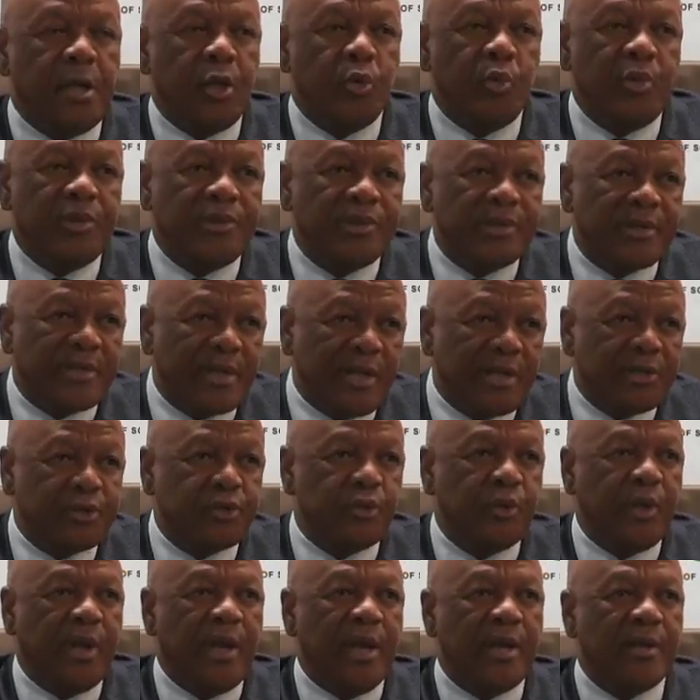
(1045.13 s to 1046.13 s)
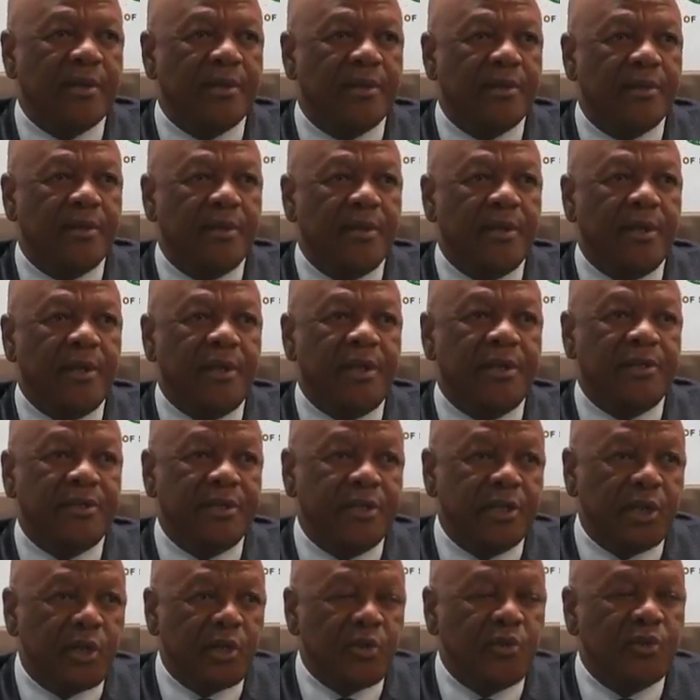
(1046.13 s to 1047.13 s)
With regard to health, it
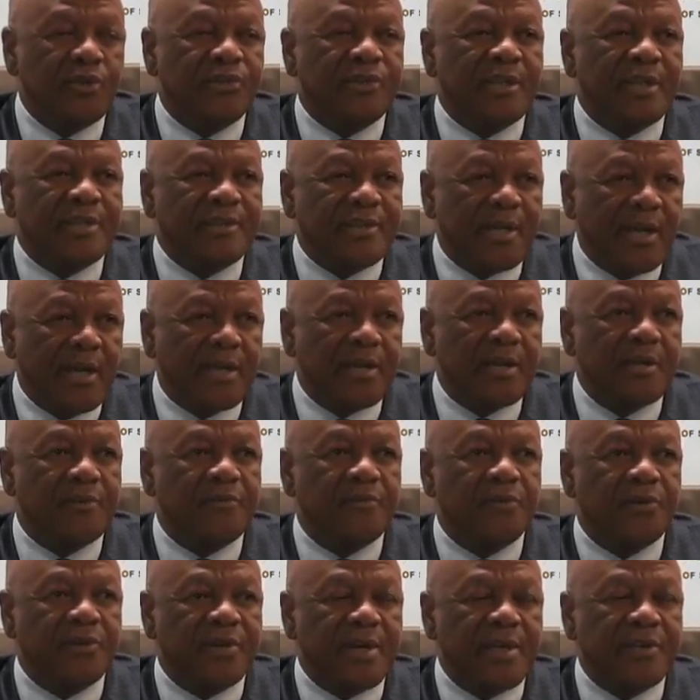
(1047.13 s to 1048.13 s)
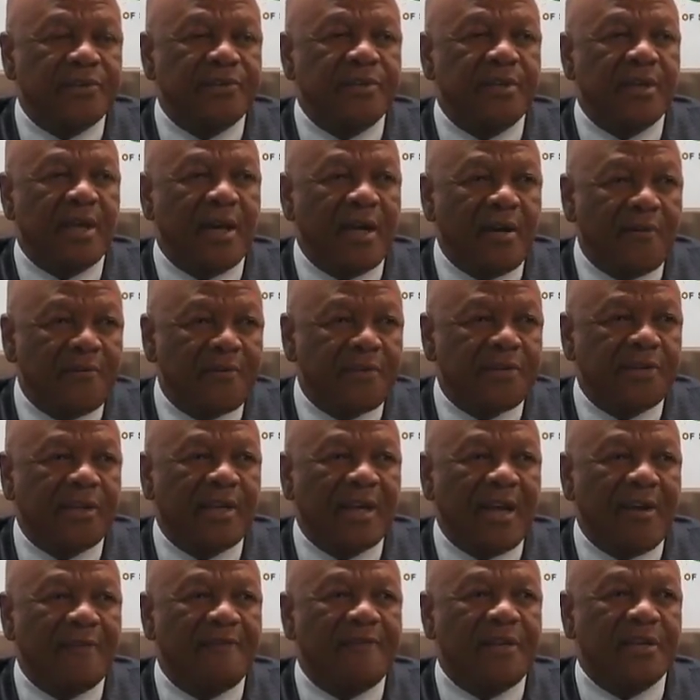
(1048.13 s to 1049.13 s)
includes a target for raising average
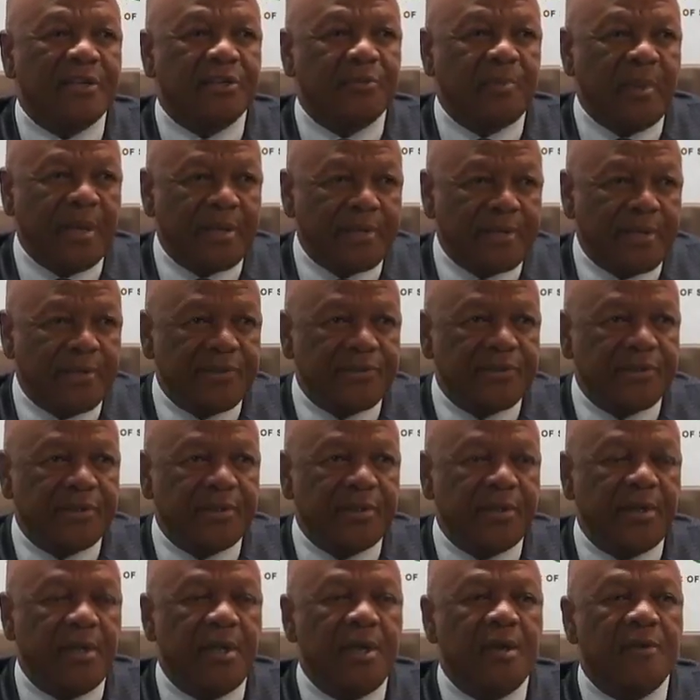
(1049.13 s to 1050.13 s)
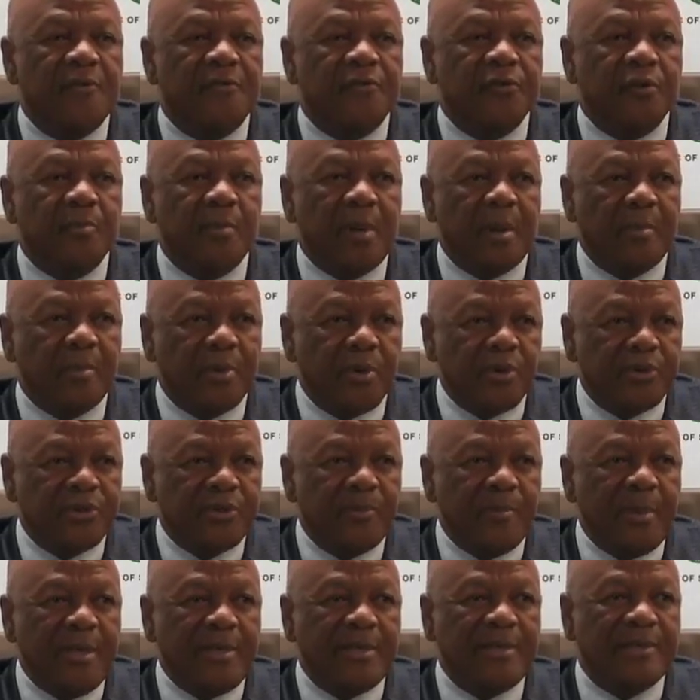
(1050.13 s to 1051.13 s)
life expectancy from
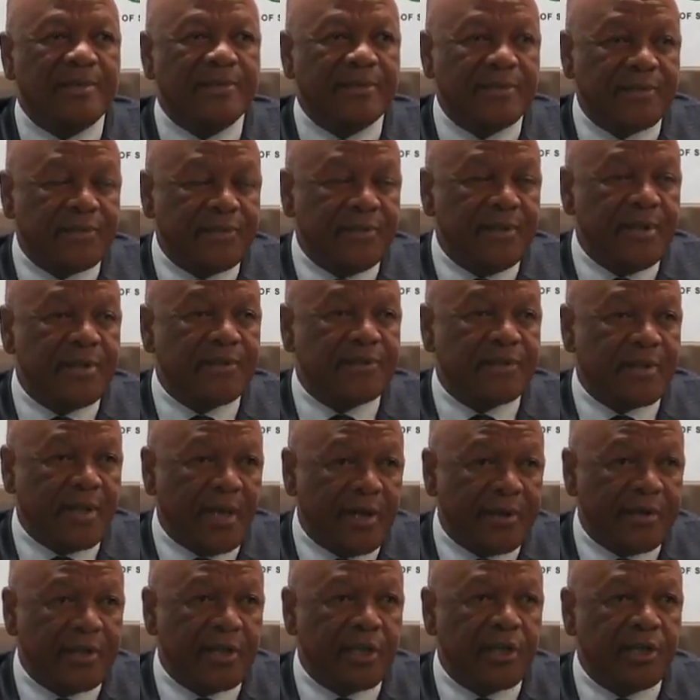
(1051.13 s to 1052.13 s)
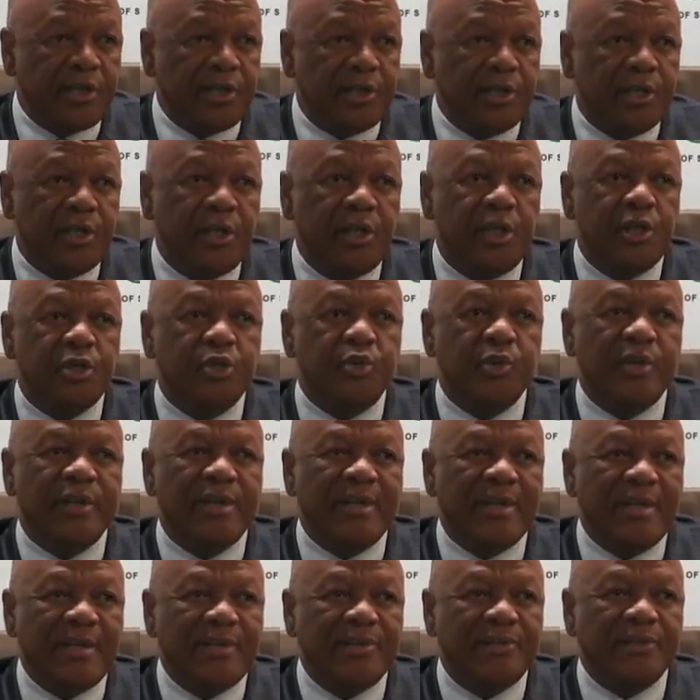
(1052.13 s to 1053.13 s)
approximately 60 years currently to
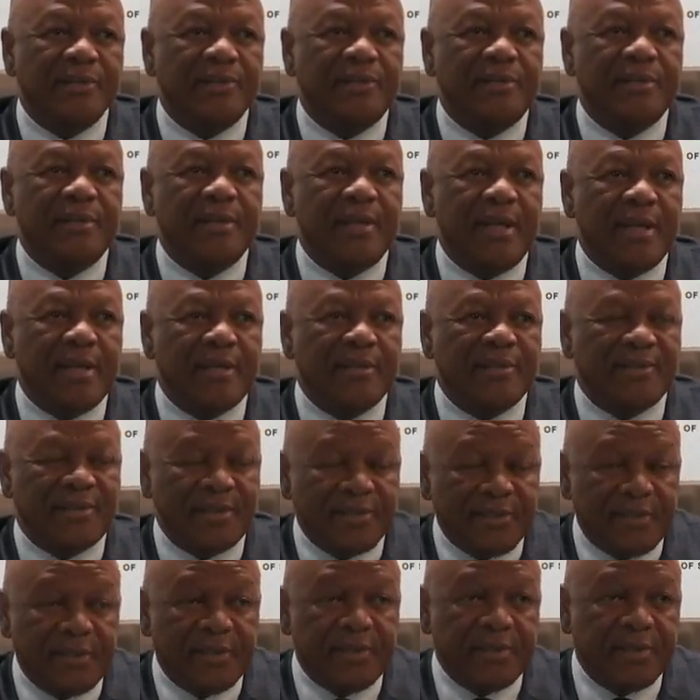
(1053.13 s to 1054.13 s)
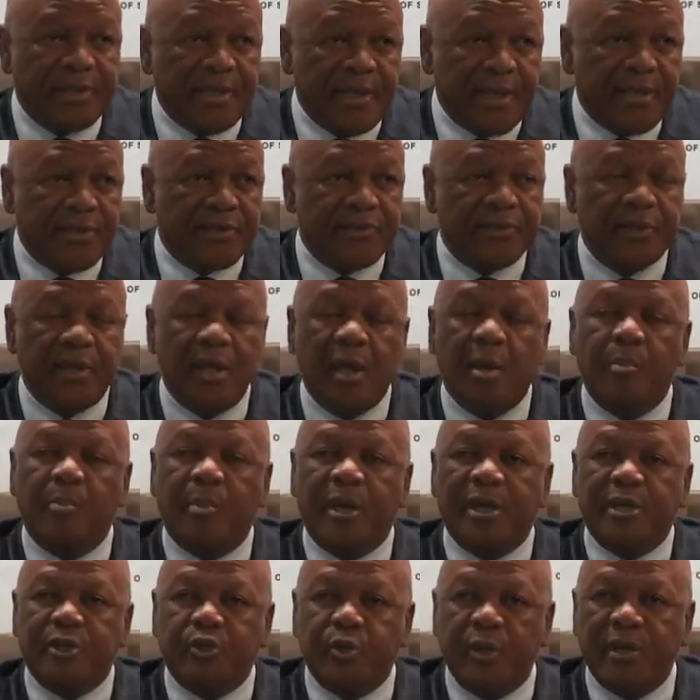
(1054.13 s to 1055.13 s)
at least 63 years
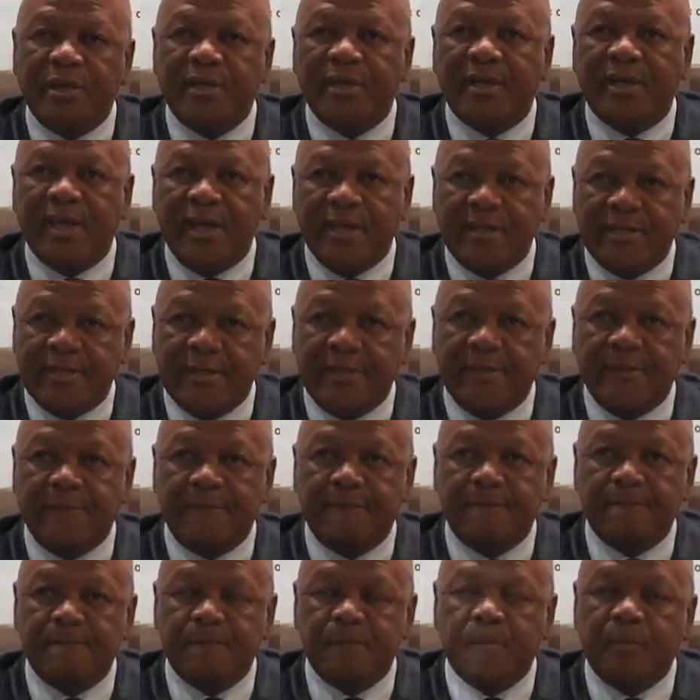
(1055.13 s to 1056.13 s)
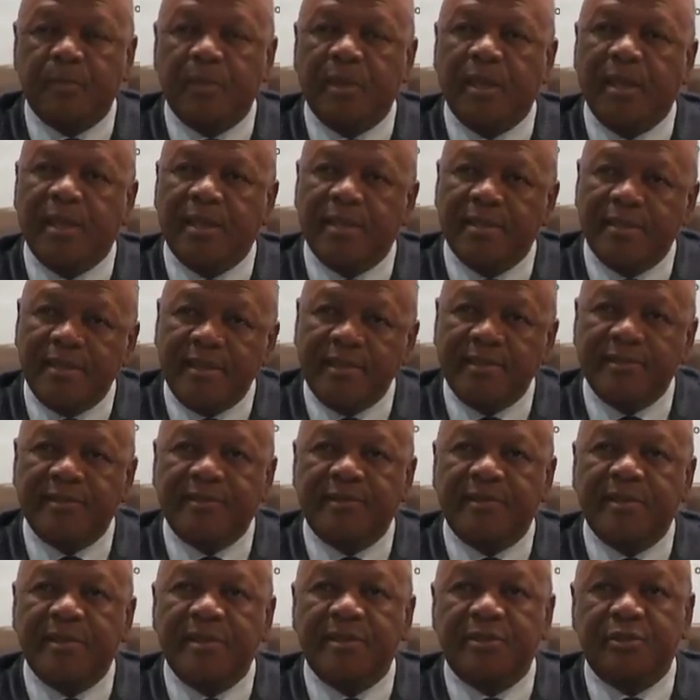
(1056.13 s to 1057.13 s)
by 2019.
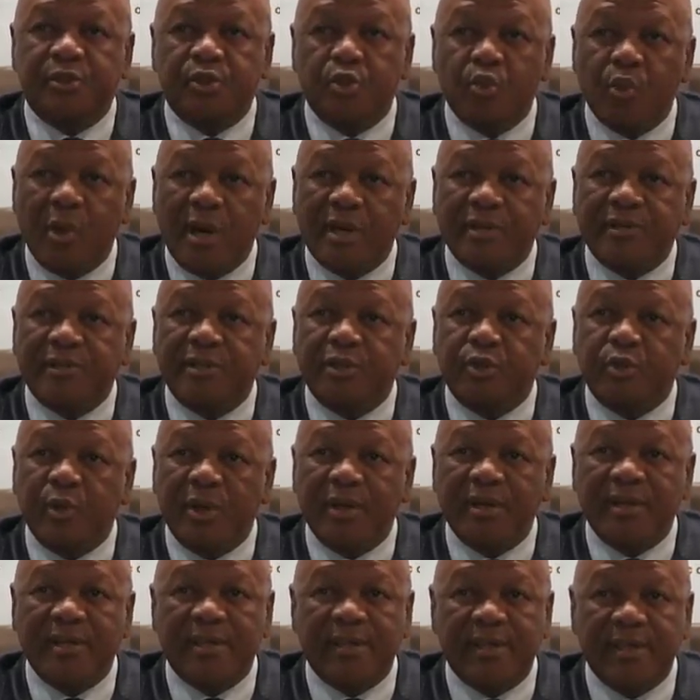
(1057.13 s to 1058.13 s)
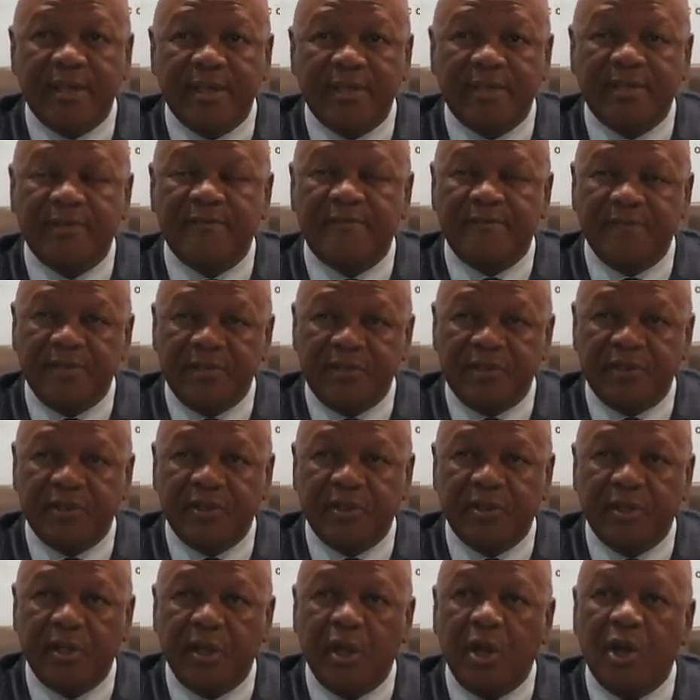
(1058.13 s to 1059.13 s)
This is towards the 2030
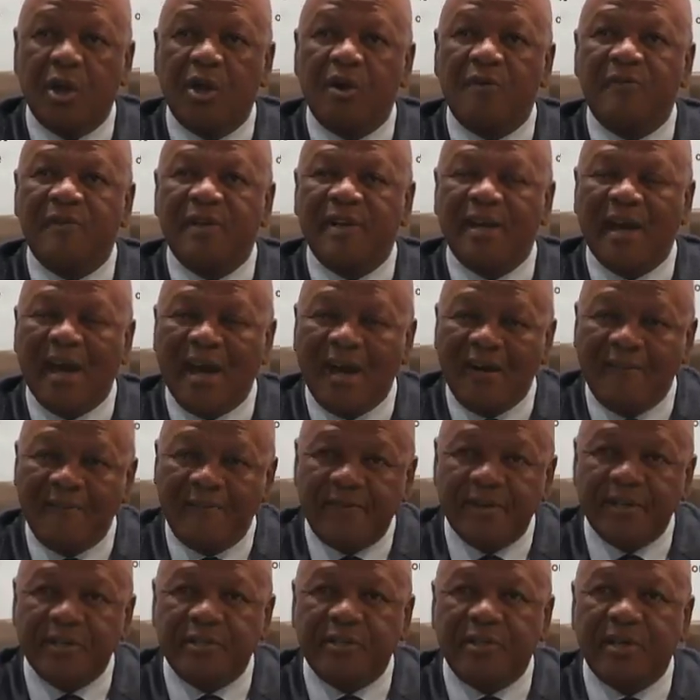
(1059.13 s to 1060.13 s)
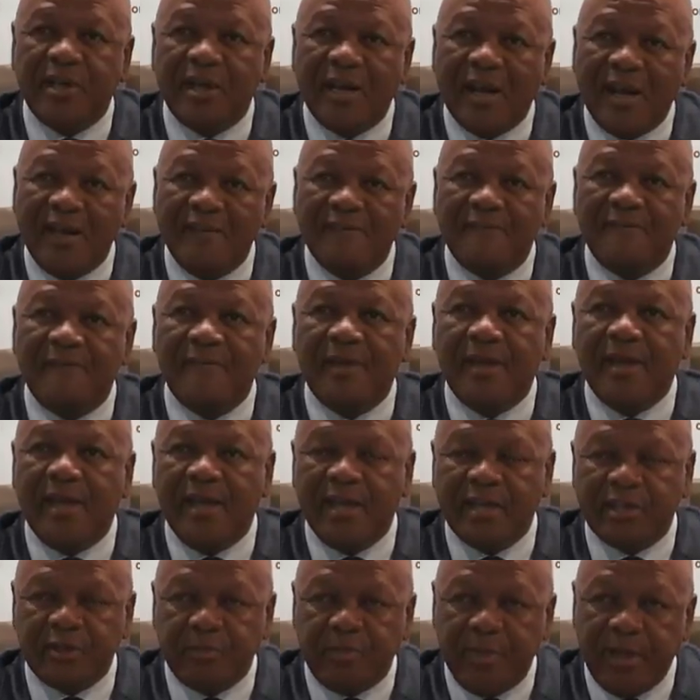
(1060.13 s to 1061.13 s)
vision of an average life
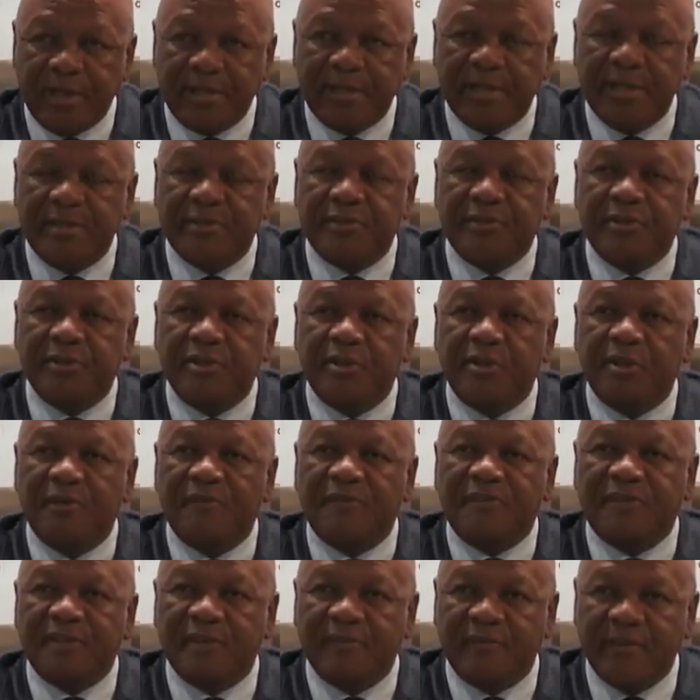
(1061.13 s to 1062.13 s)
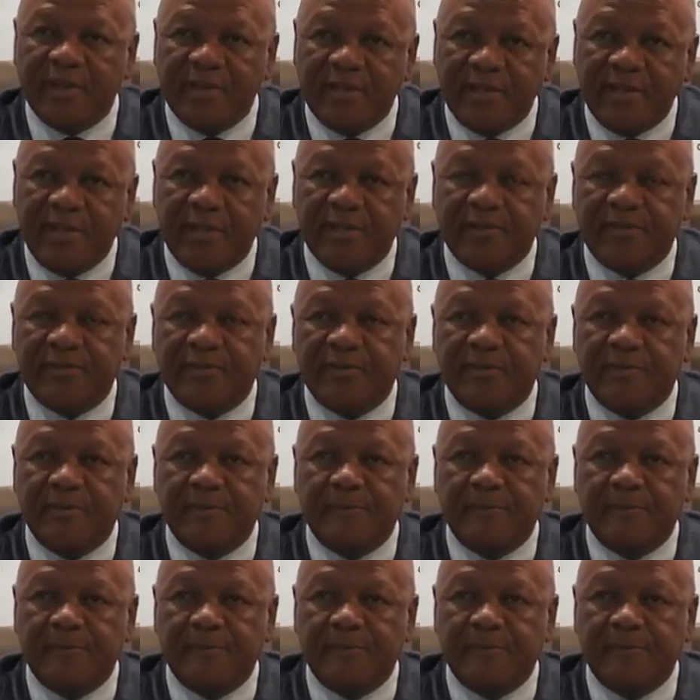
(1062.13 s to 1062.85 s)
expectancy of 70 years.